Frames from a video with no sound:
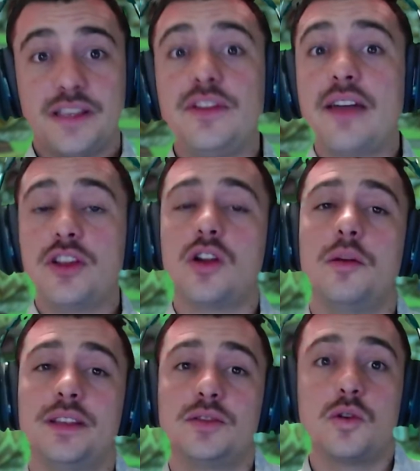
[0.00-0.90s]
If you have any
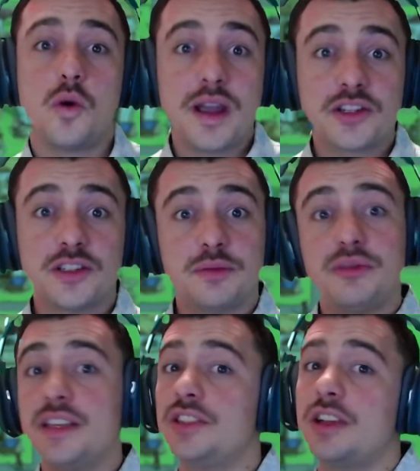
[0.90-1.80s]
comments or questions,
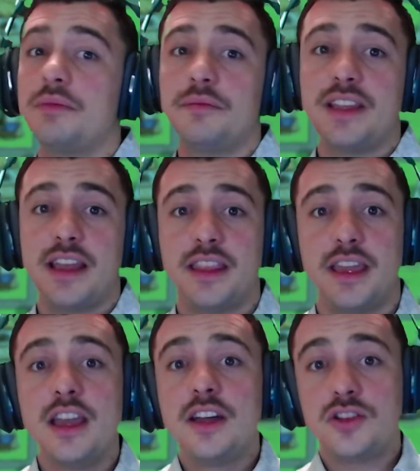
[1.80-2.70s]
please jump them down there.
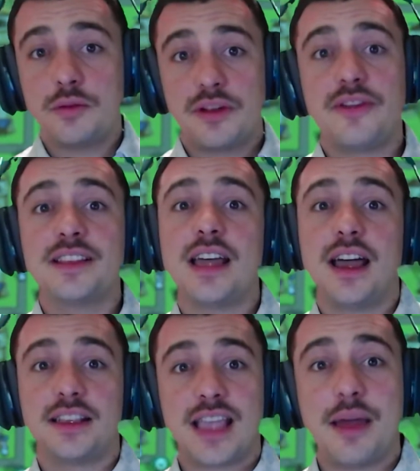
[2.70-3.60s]
Don't be afraid to
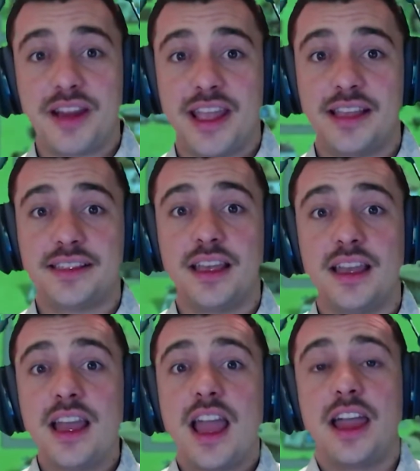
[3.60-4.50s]
ask, happy to answer.
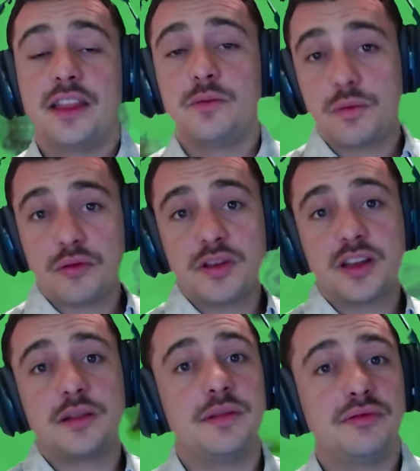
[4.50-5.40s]
And we're probably
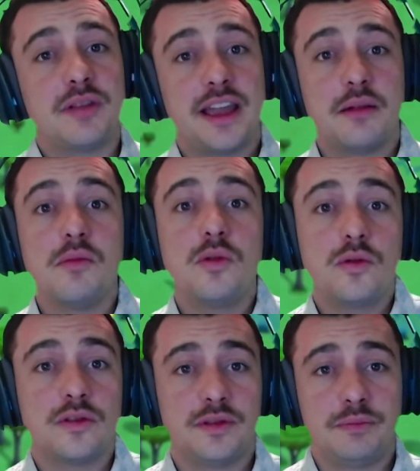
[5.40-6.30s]
going to be playing
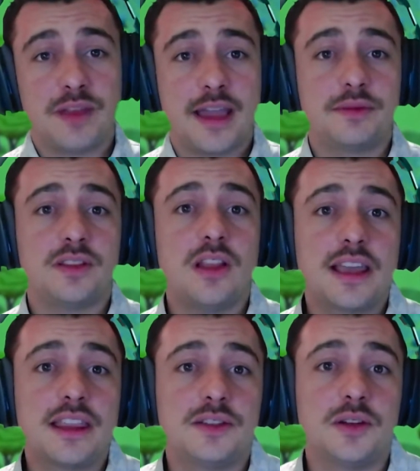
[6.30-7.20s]
more games like
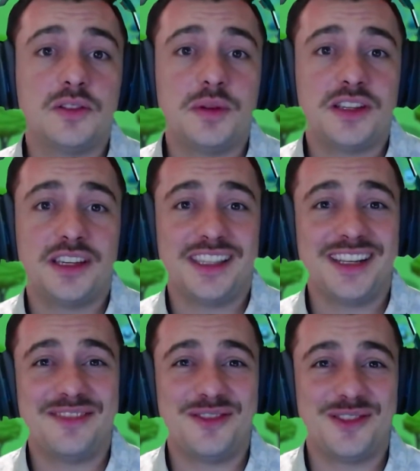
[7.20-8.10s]
this on Twitch in the
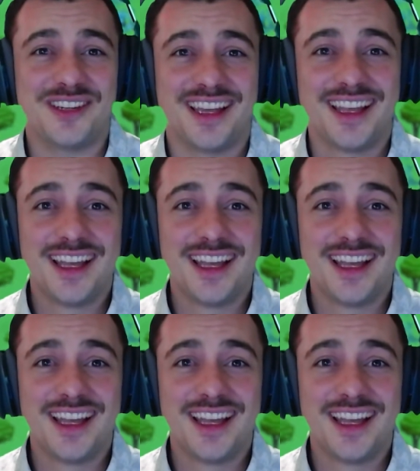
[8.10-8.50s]
near future.